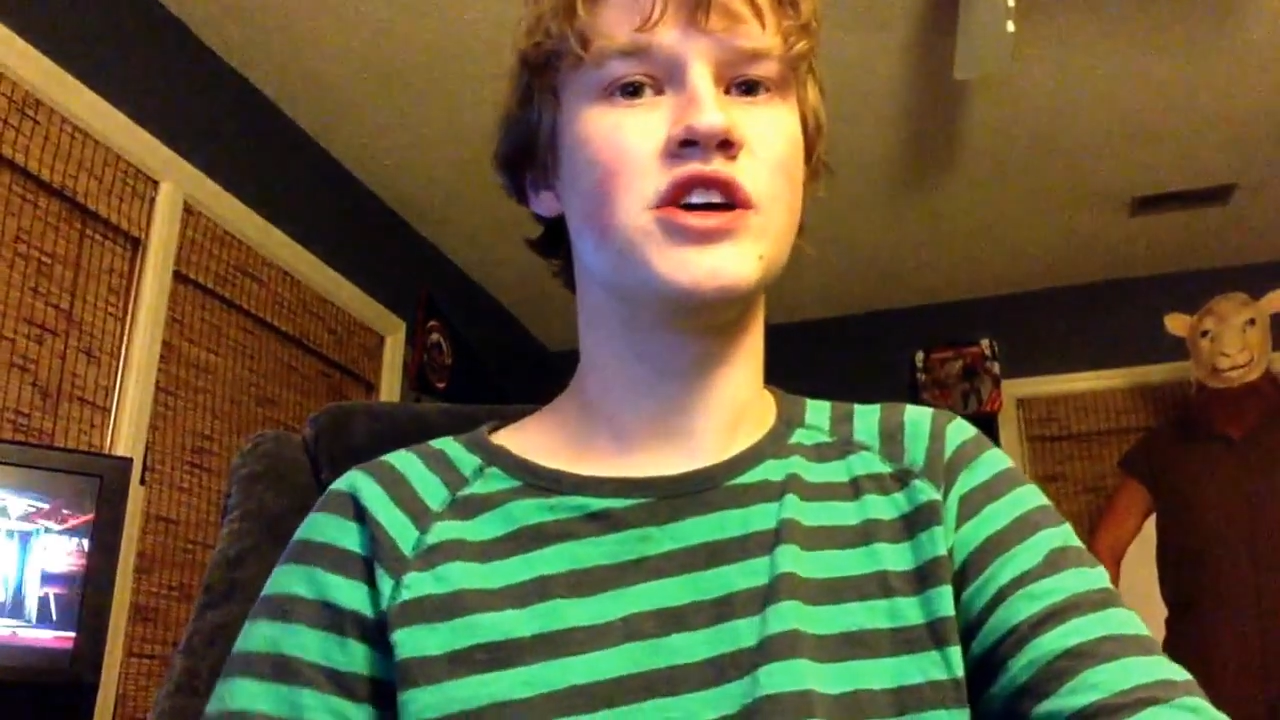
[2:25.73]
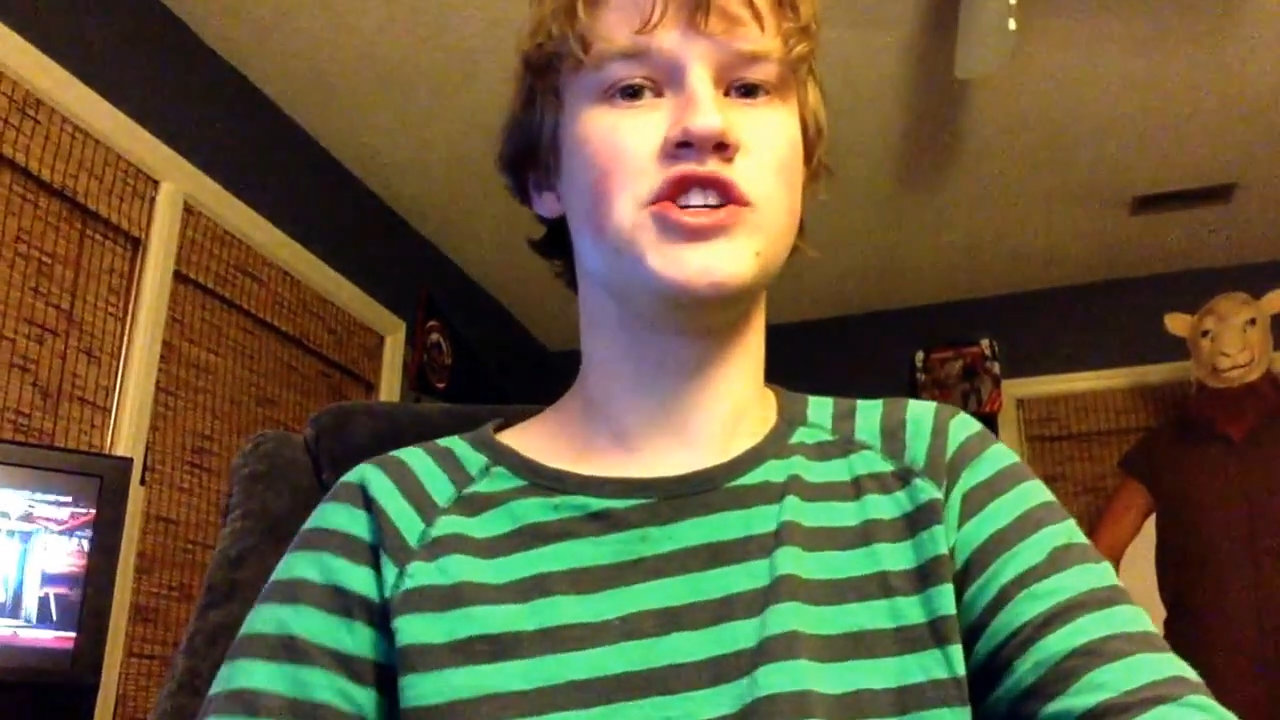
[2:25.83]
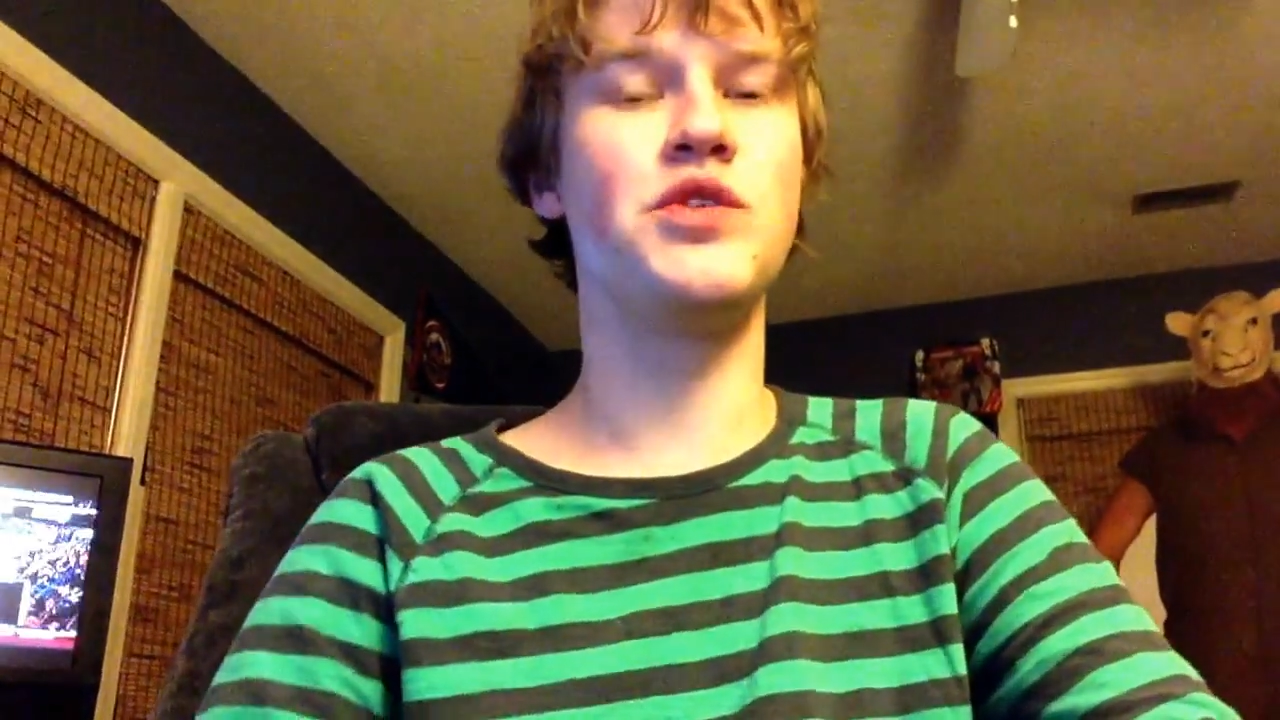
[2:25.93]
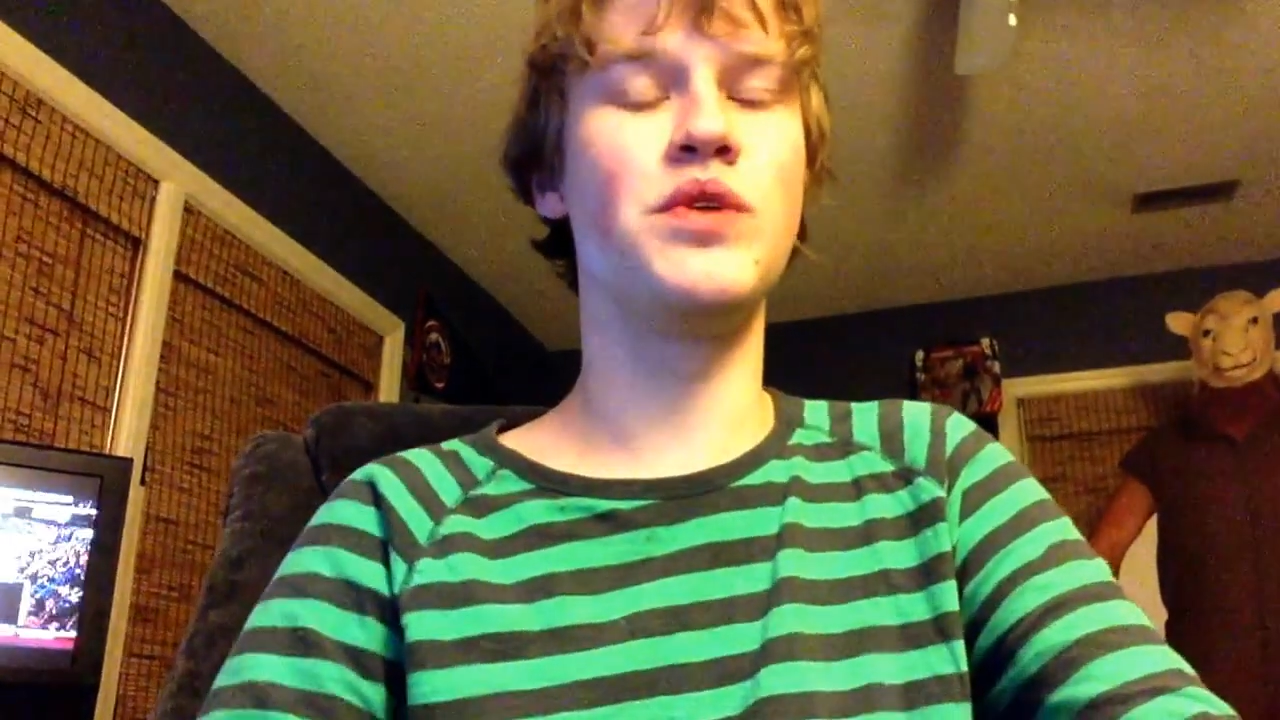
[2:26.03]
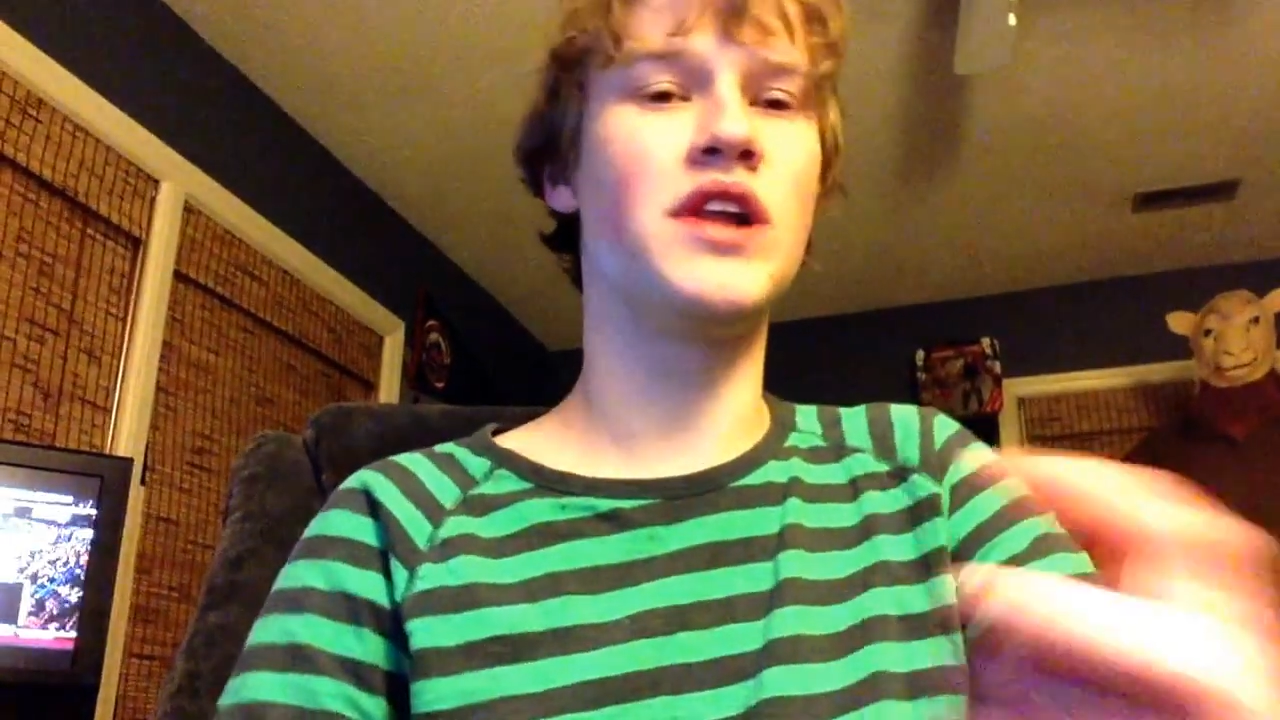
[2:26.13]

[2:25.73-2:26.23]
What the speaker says: She would